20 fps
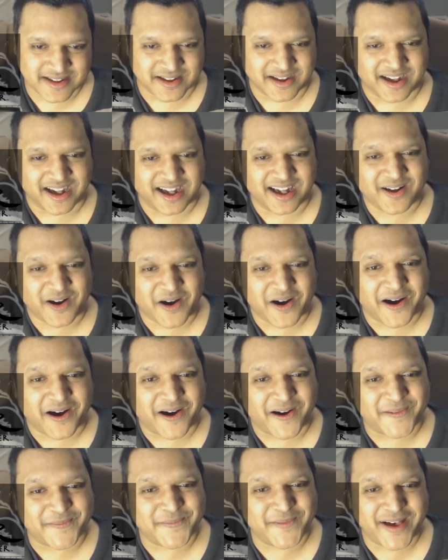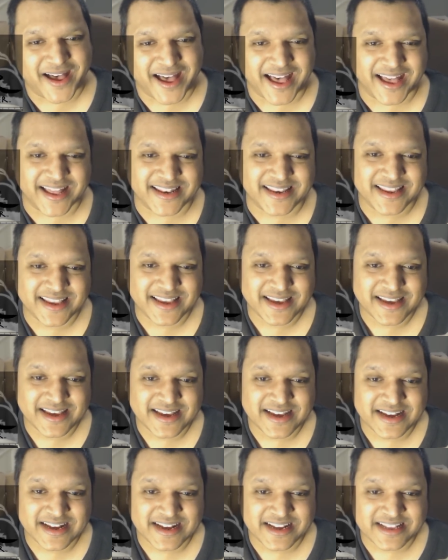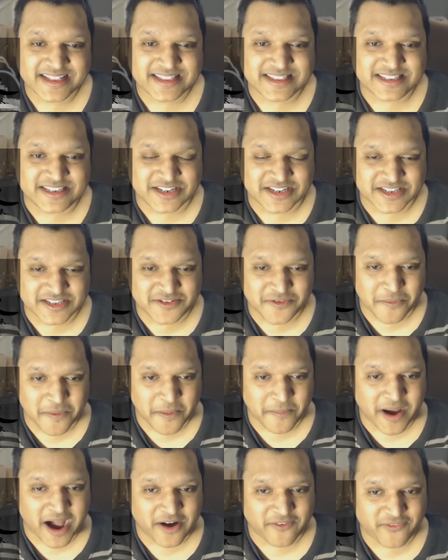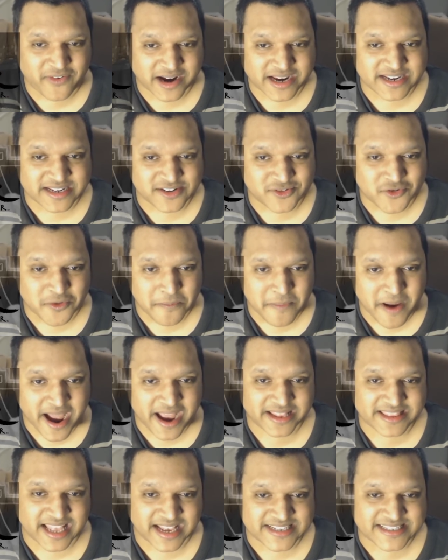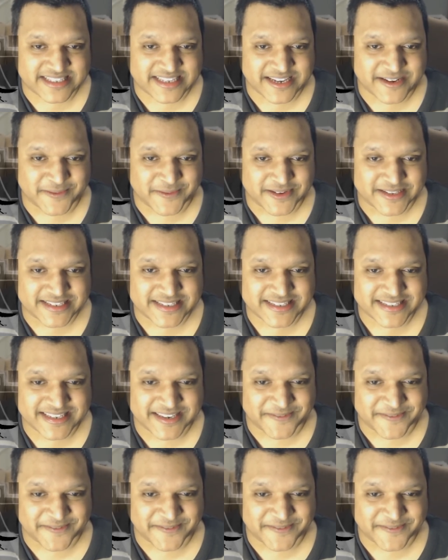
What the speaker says: Oh man. Do you remember how fucking dramatic that scene was?